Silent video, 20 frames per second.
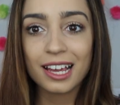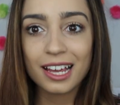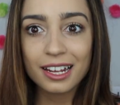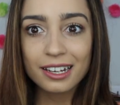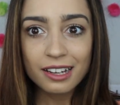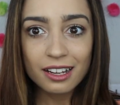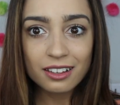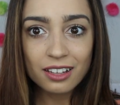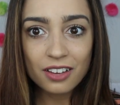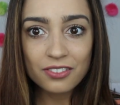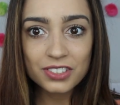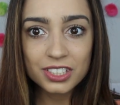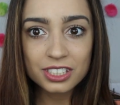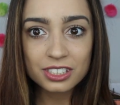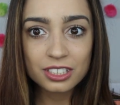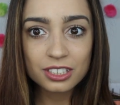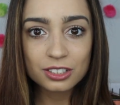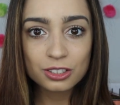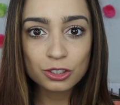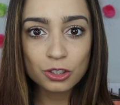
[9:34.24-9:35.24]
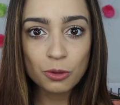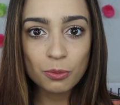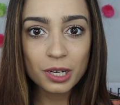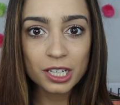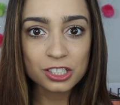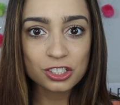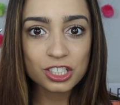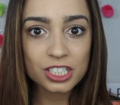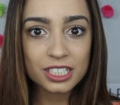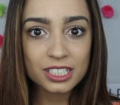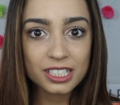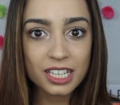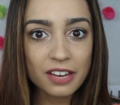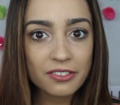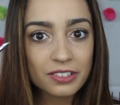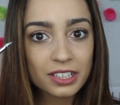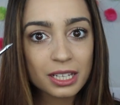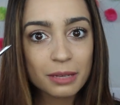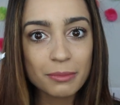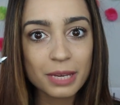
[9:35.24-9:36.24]
And I love this thing so much. It
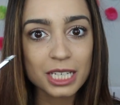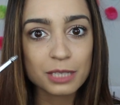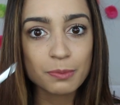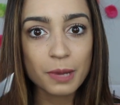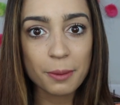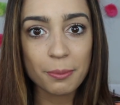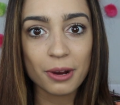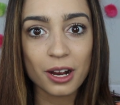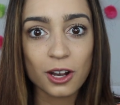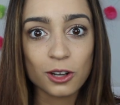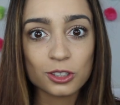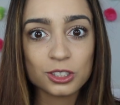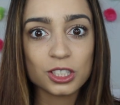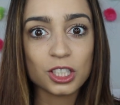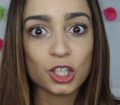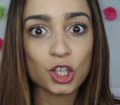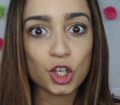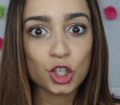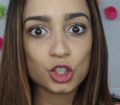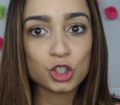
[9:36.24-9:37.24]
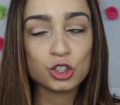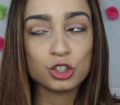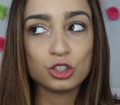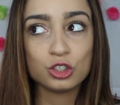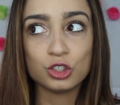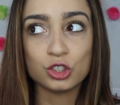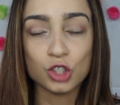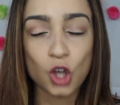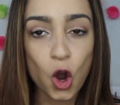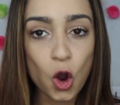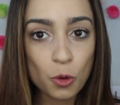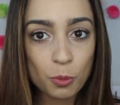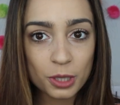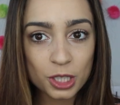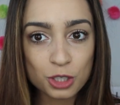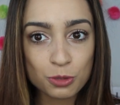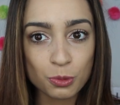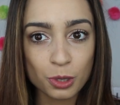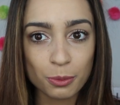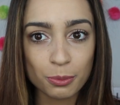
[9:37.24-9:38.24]
definitely makes my brows look so
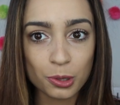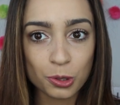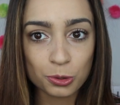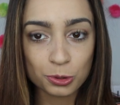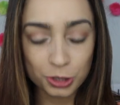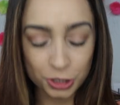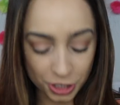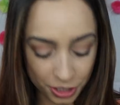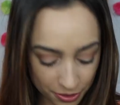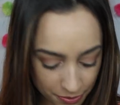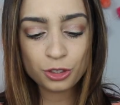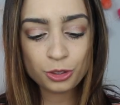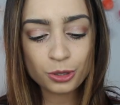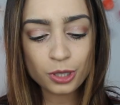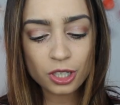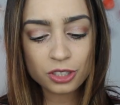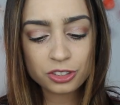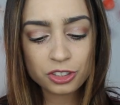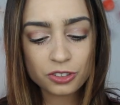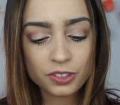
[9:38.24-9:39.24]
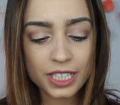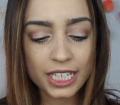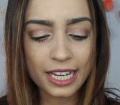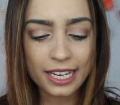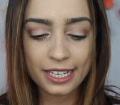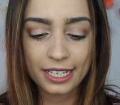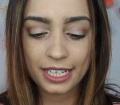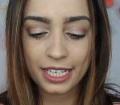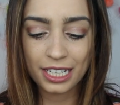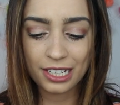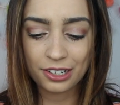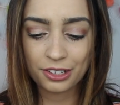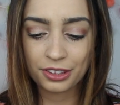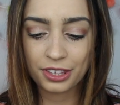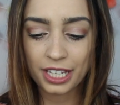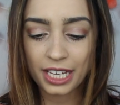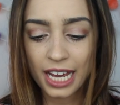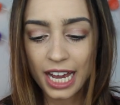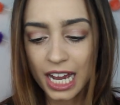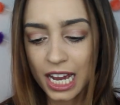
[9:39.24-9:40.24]
much more bolder. You also get in here
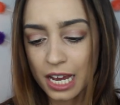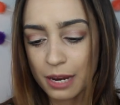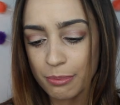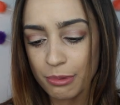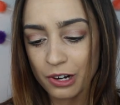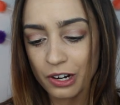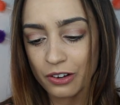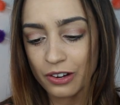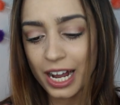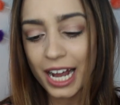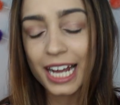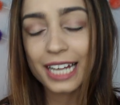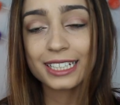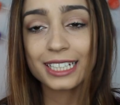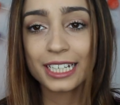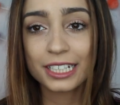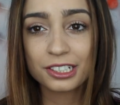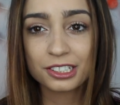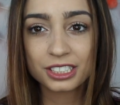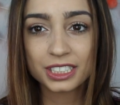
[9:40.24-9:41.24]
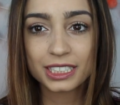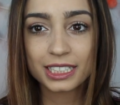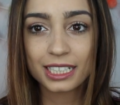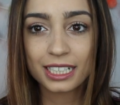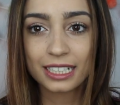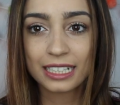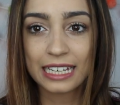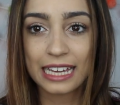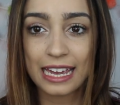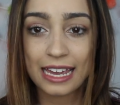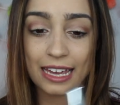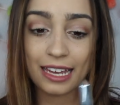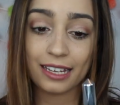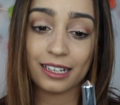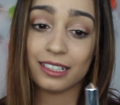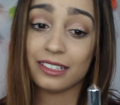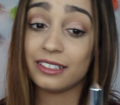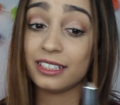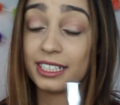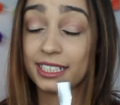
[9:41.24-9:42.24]
the High Brow Highlighter Stick,
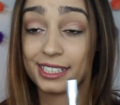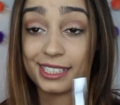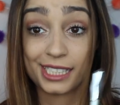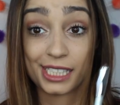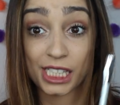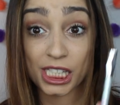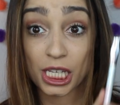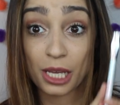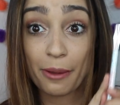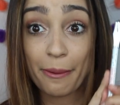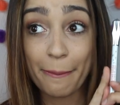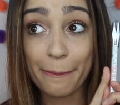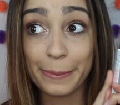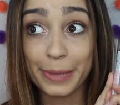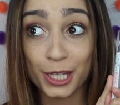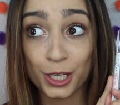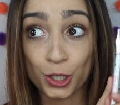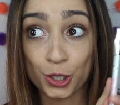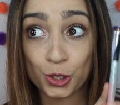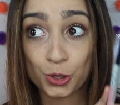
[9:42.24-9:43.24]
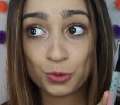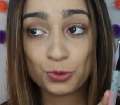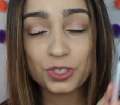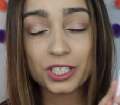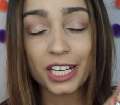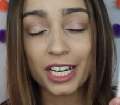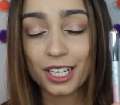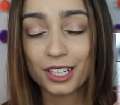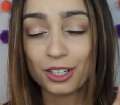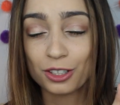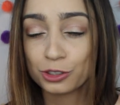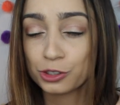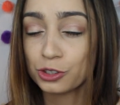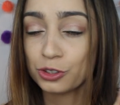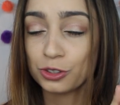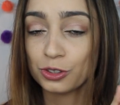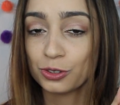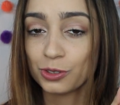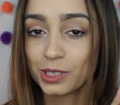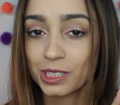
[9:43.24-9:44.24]
and this is the Ute. I
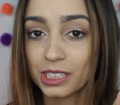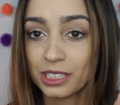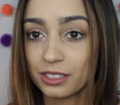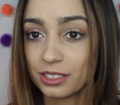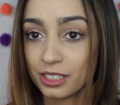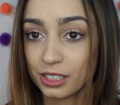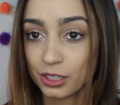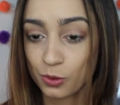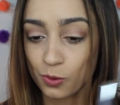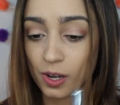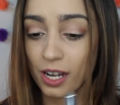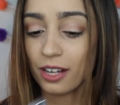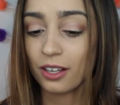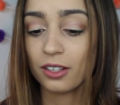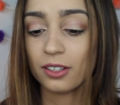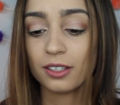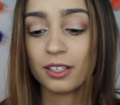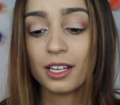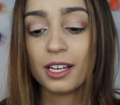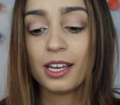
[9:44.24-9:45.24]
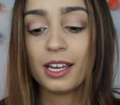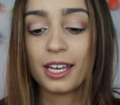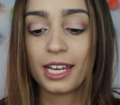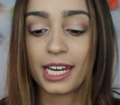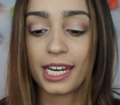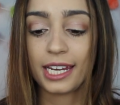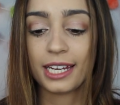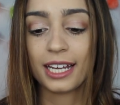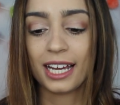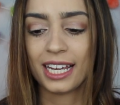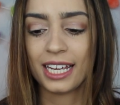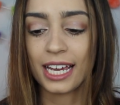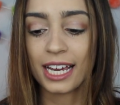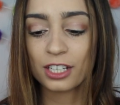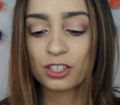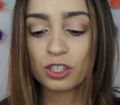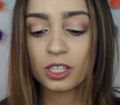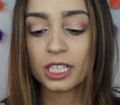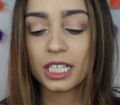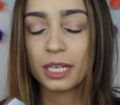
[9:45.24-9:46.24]
also use this as well. And I
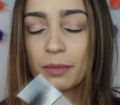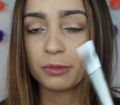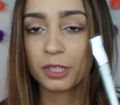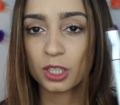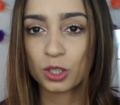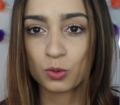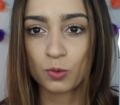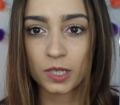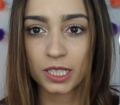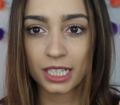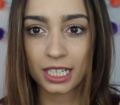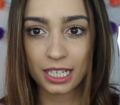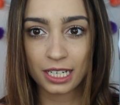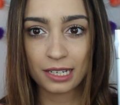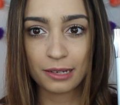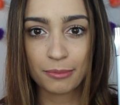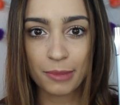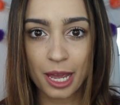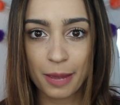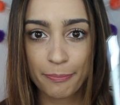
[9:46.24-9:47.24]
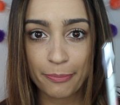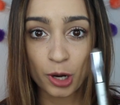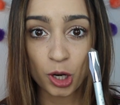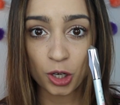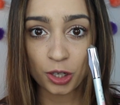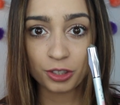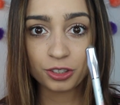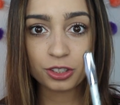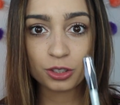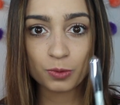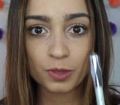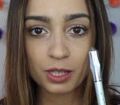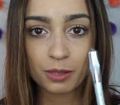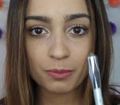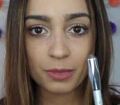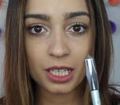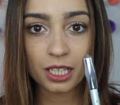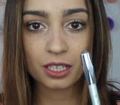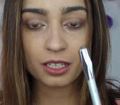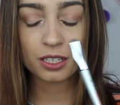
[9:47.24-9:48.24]
actually keep this one in my purse with
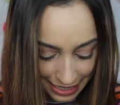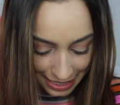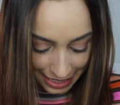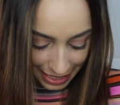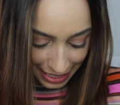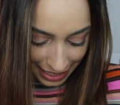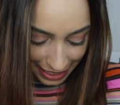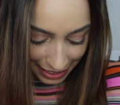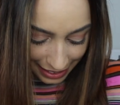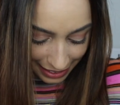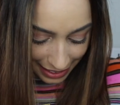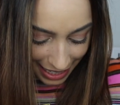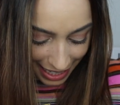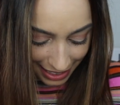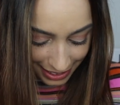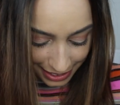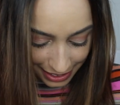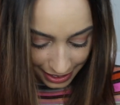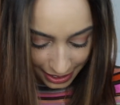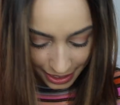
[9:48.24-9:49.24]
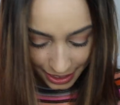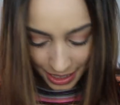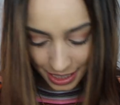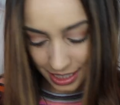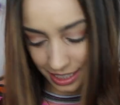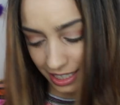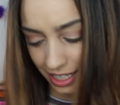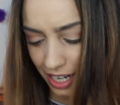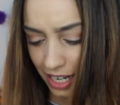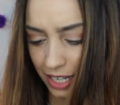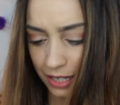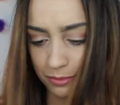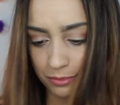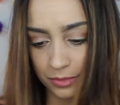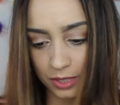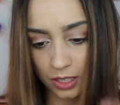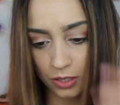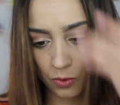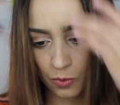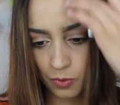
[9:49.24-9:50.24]
me. And then lastly, it
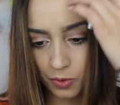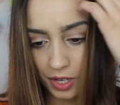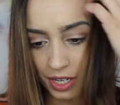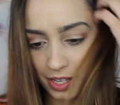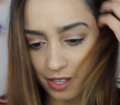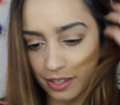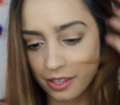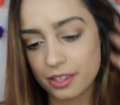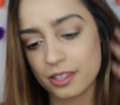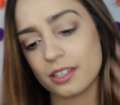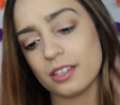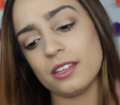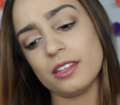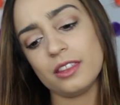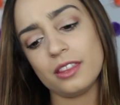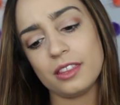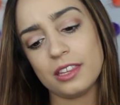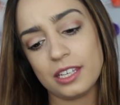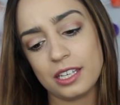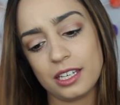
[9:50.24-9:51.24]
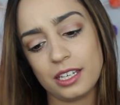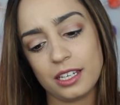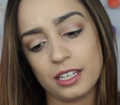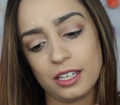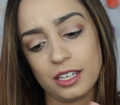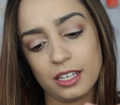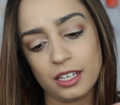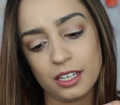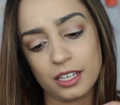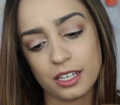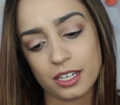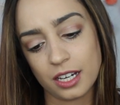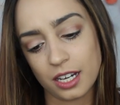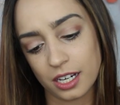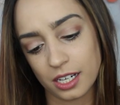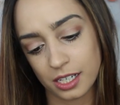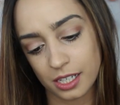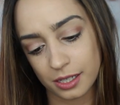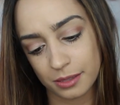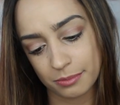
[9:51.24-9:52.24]
comes with the
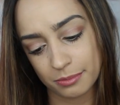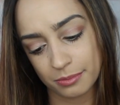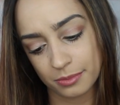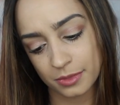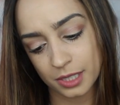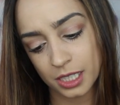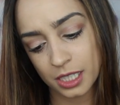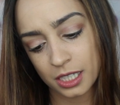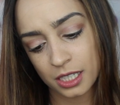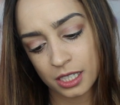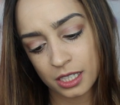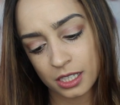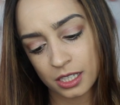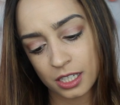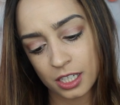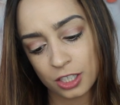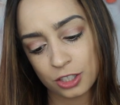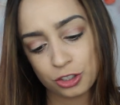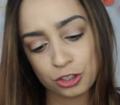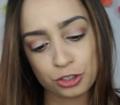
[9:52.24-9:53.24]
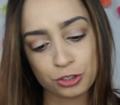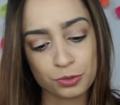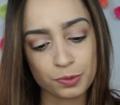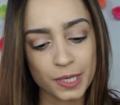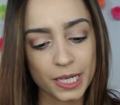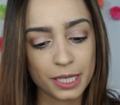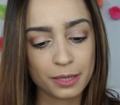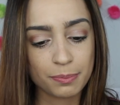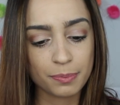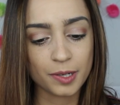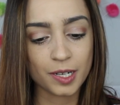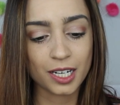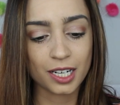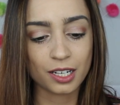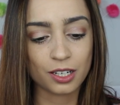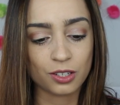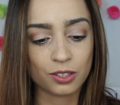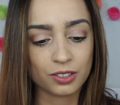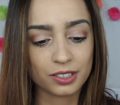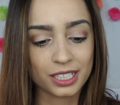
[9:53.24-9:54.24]
um, straight
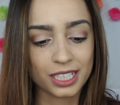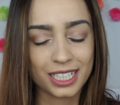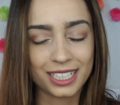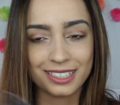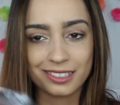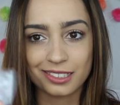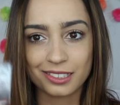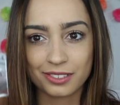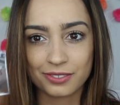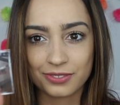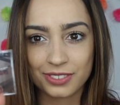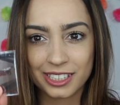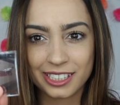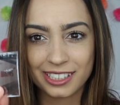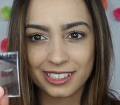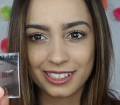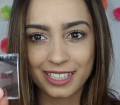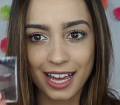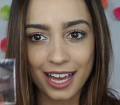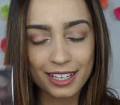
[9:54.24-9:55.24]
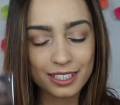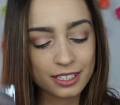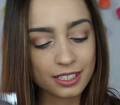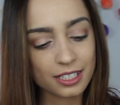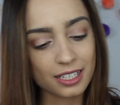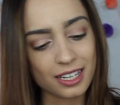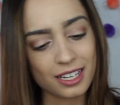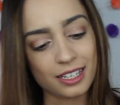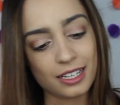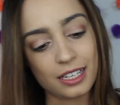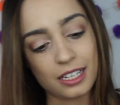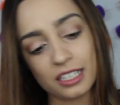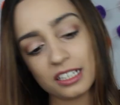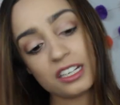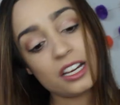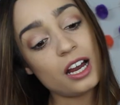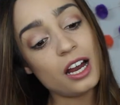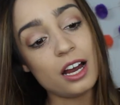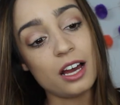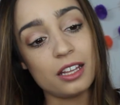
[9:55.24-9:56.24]
brow kind of set and
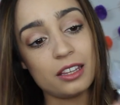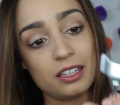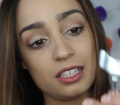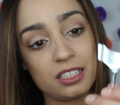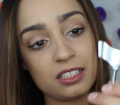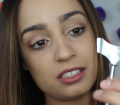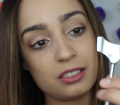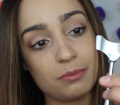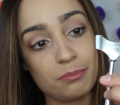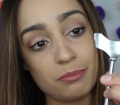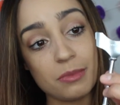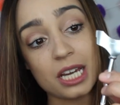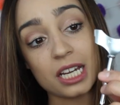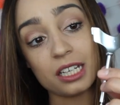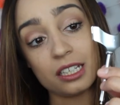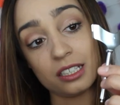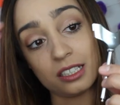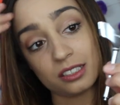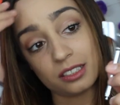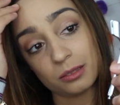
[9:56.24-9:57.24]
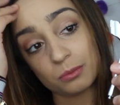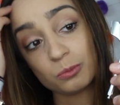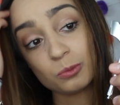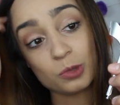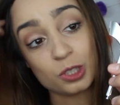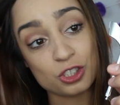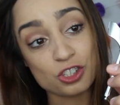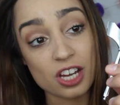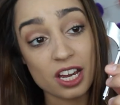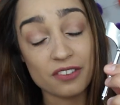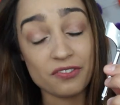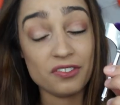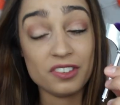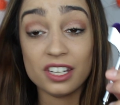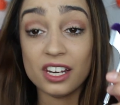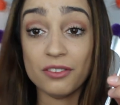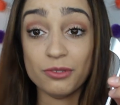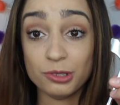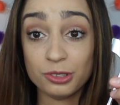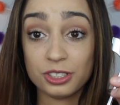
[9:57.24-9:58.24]
then uh, this mechanism which I've
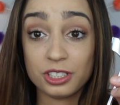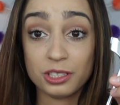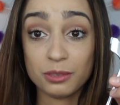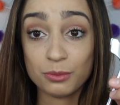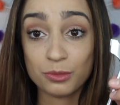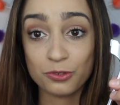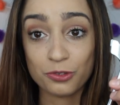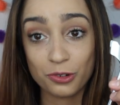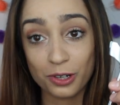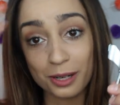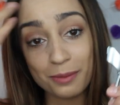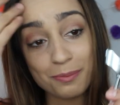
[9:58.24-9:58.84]
never seen before